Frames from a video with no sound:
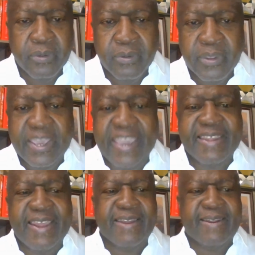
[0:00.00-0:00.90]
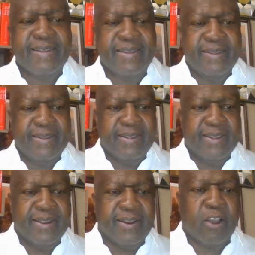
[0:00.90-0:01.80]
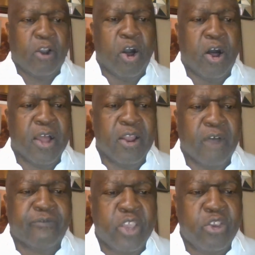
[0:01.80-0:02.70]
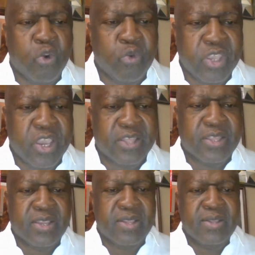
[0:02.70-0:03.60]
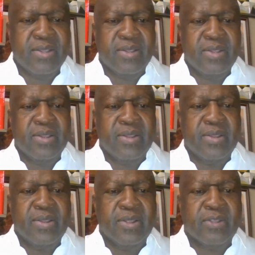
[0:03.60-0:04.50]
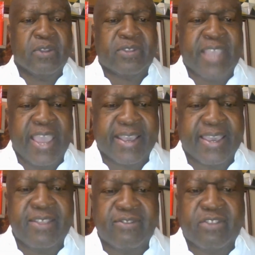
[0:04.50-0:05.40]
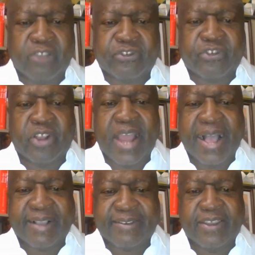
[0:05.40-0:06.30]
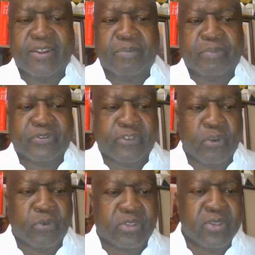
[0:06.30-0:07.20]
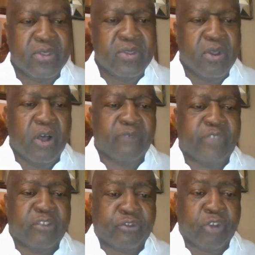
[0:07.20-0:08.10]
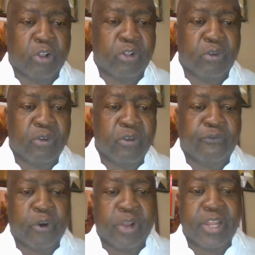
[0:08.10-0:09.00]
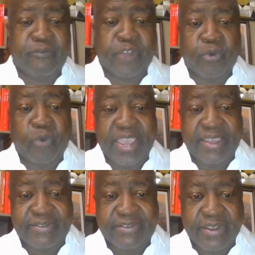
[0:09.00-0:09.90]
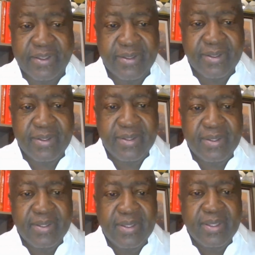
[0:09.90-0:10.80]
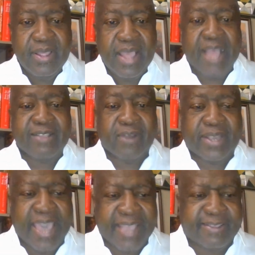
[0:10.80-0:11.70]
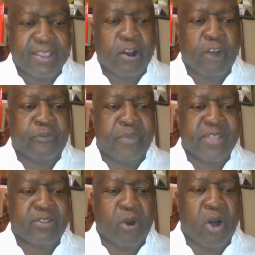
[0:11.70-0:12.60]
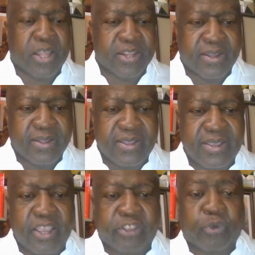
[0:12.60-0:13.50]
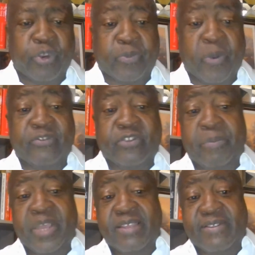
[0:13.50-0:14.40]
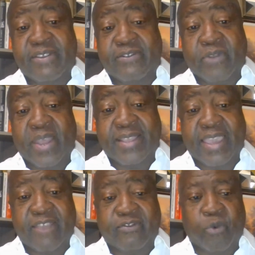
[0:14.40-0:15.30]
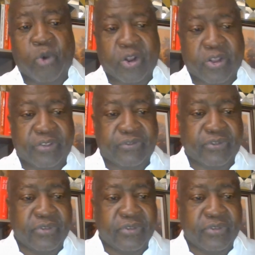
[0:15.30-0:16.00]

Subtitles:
heeded the call of the union to take industrial action in pursuit of their struggle for a living wage, and to get the government to honor its responsibilities to engage workers